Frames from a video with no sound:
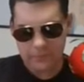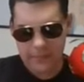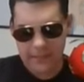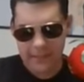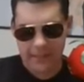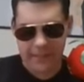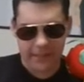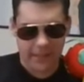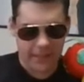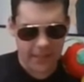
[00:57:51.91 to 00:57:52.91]
And then
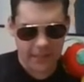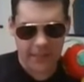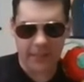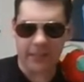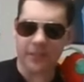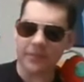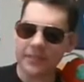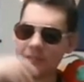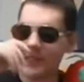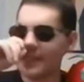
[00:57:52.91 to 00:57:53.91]
uh, October
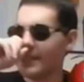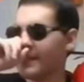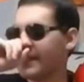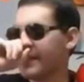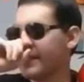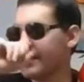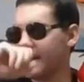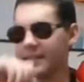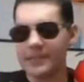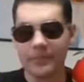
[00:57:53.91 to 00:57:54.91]
17th, I did
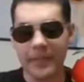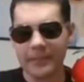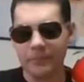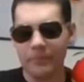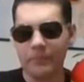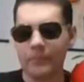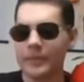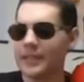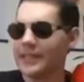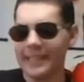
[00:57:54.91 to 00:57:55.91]
uh, some rice
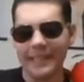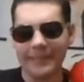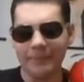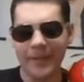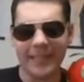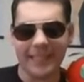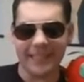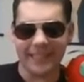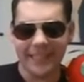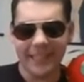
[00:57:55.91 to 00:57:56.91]
plucking,
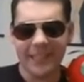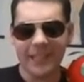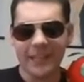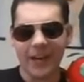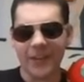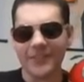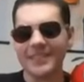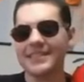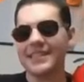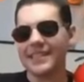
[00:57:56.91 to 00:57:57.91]
picking,
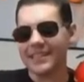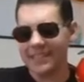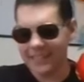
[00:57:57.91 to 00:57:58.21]
harvesting.